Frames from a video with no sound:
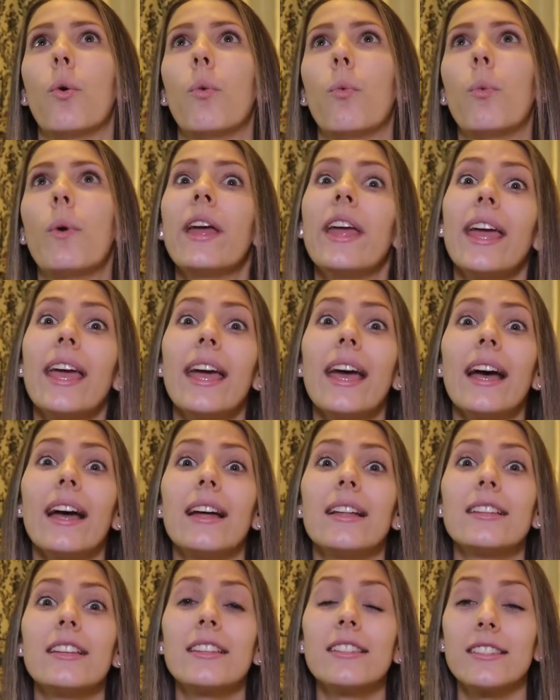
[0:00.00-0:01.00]
we
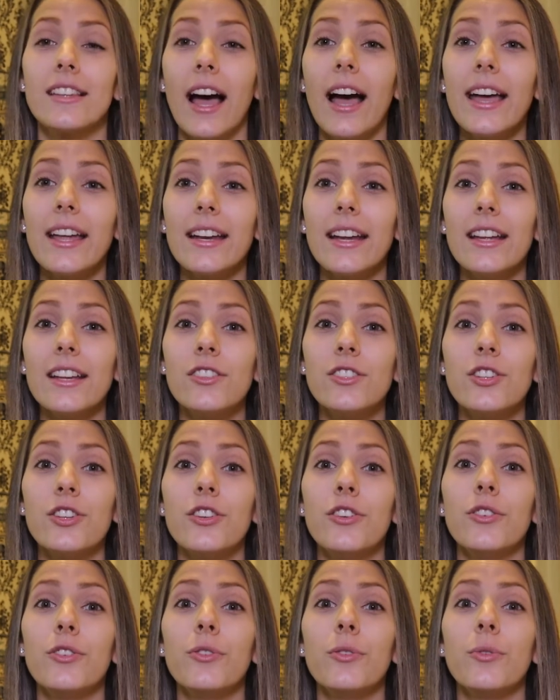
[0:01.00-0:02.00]
decided
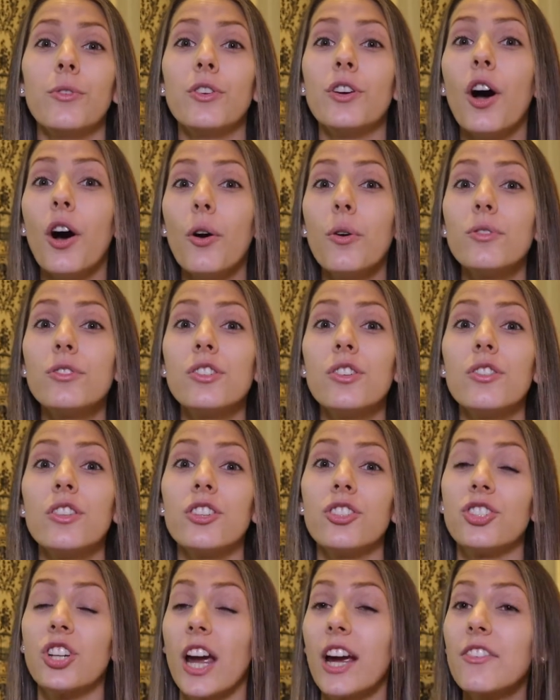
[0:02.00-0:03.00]
to go to
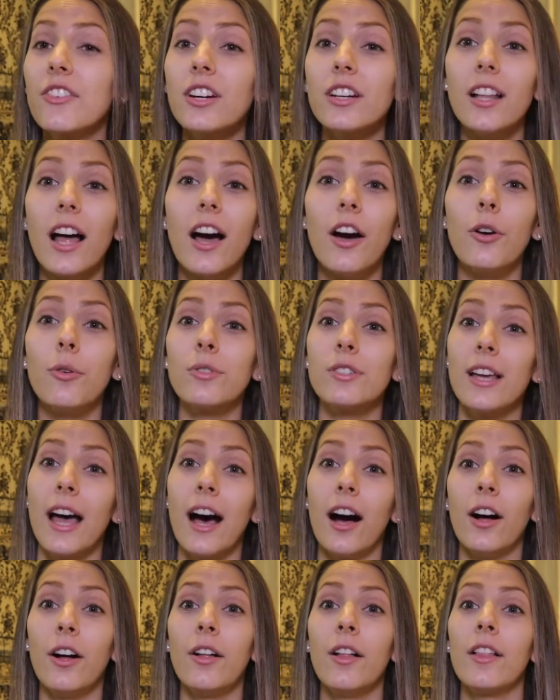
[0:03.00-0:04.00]
the Shangri-La
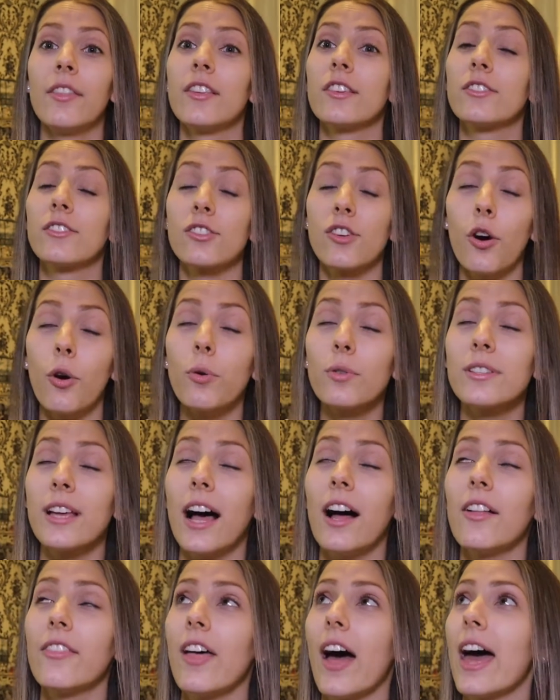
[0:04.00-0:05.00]
Hotel. This is a
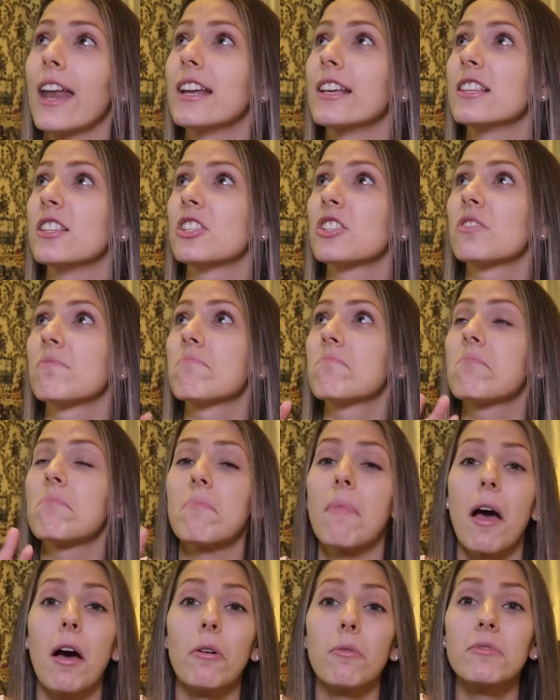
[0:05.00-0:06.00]
hotel that is
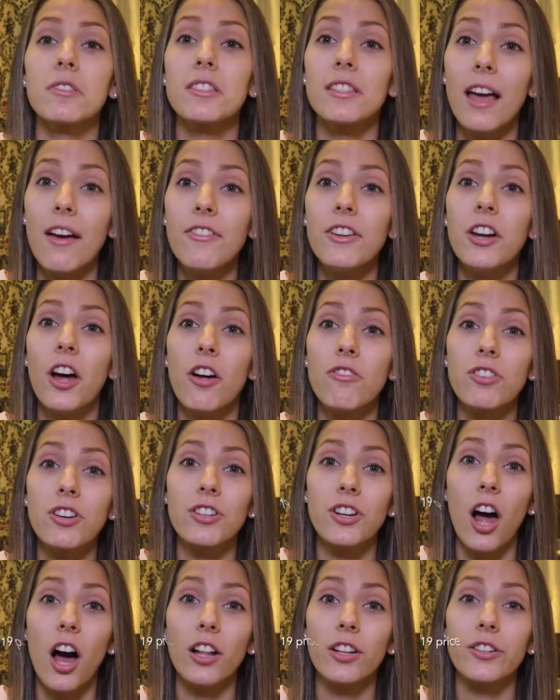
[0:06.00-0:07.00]
about
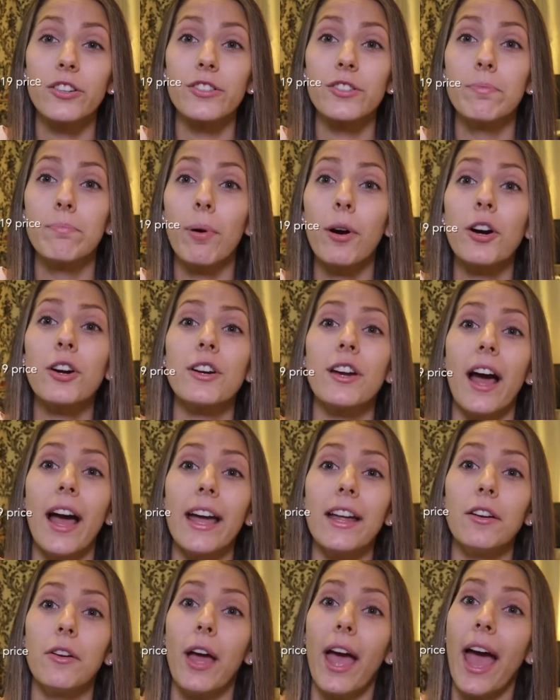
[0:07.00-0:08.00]
$700 per
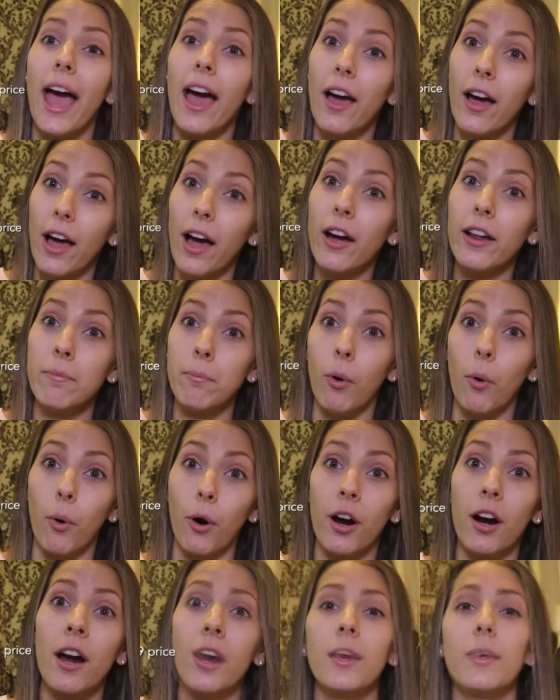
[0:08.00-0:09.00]
night and
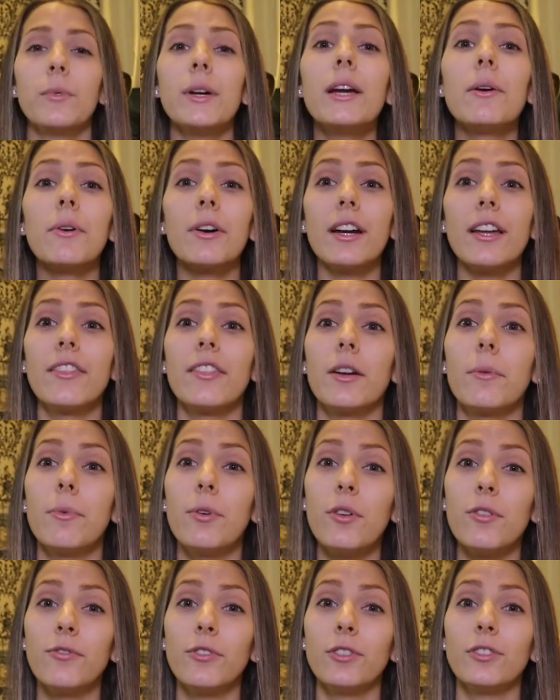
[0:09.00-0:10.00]
more. We were in their
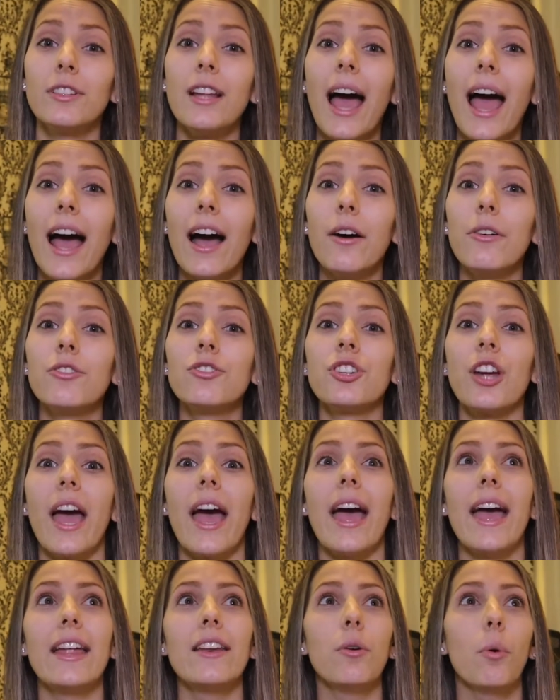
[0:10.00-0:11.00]
beautiful lounge
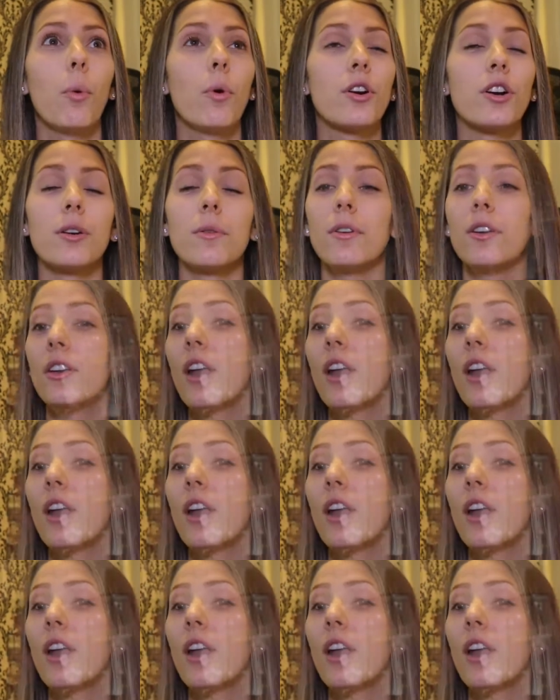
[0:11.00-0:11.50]
and ordered